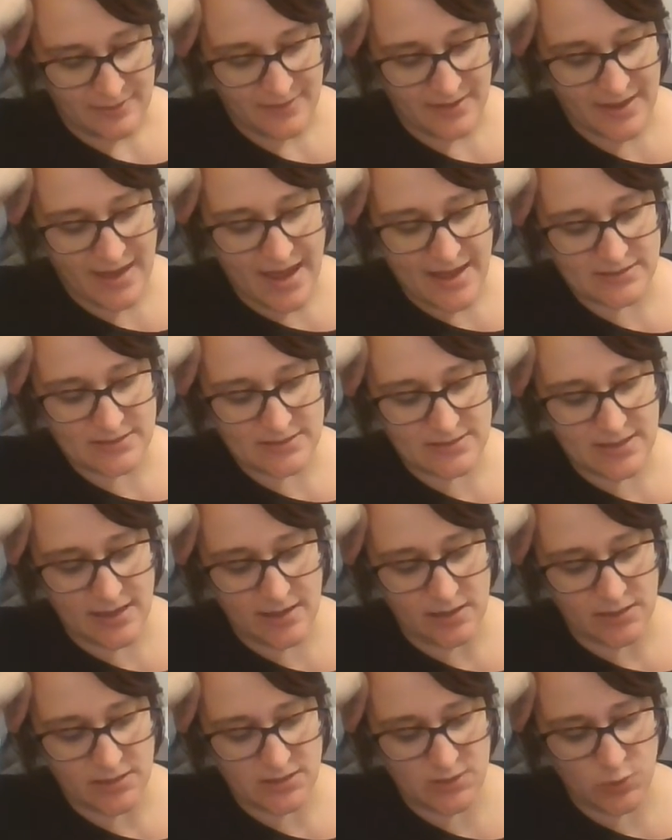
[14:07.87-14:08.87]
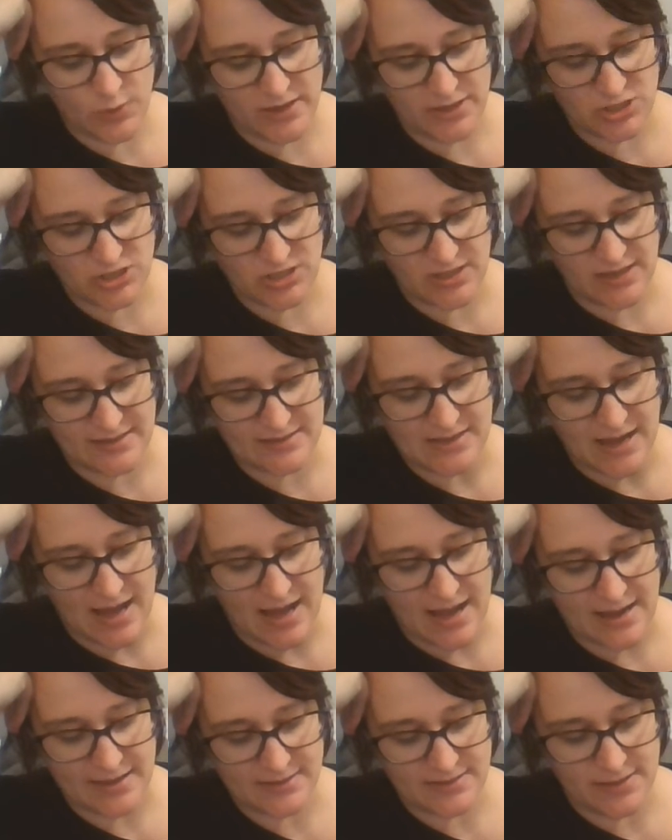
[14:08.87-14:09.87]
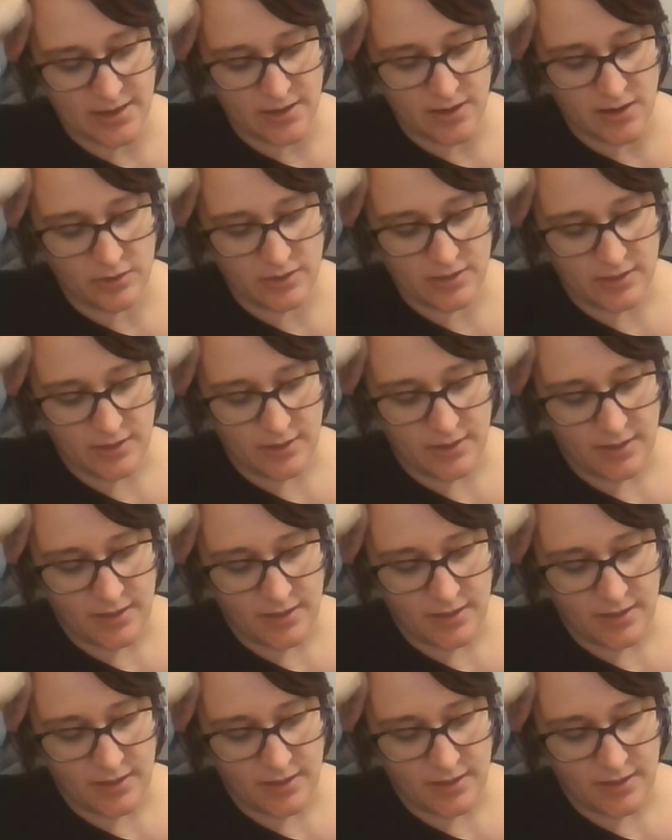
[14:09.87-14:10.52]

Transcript: The cat's tail twitched and its eyes narrowed.